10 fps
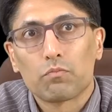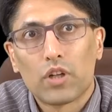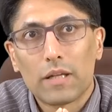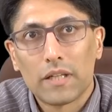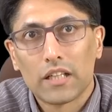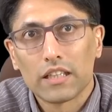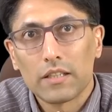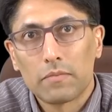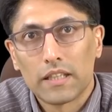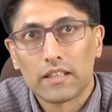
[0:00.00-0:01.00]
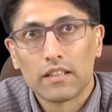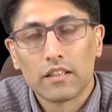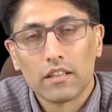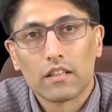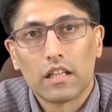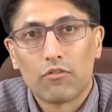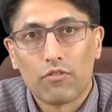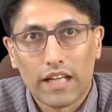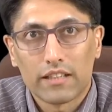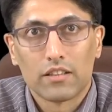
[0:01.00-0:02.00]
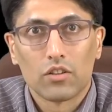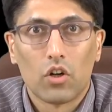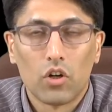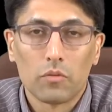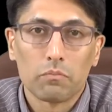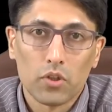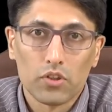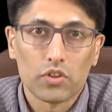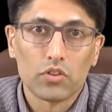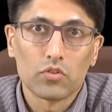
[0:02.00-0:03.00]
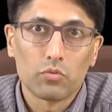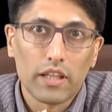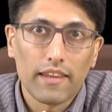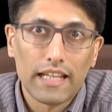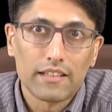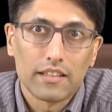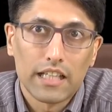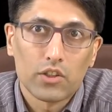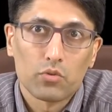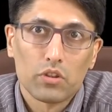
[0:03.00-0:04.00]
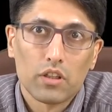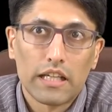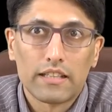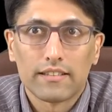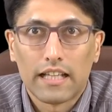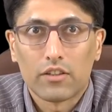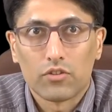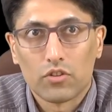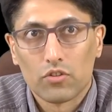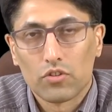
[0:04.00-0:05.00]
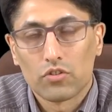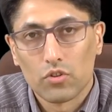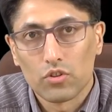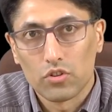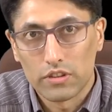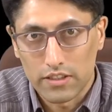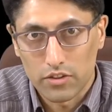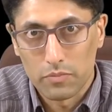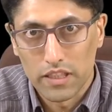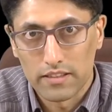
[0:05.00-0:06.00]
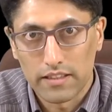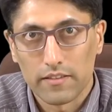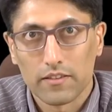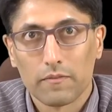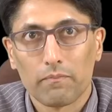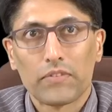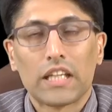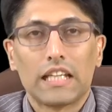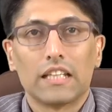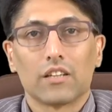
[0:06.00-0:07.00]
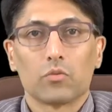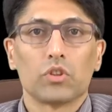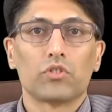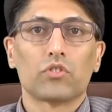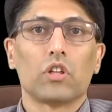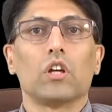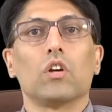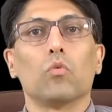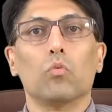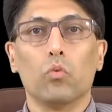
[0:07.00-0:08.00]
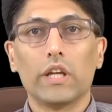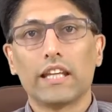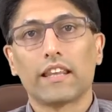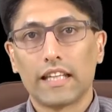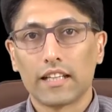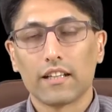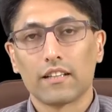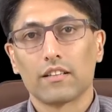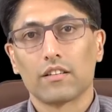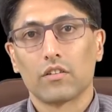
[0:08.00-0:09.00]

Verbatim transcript: primarily been effected on persons with intellectual and psychosocial disabilities. In other words, we think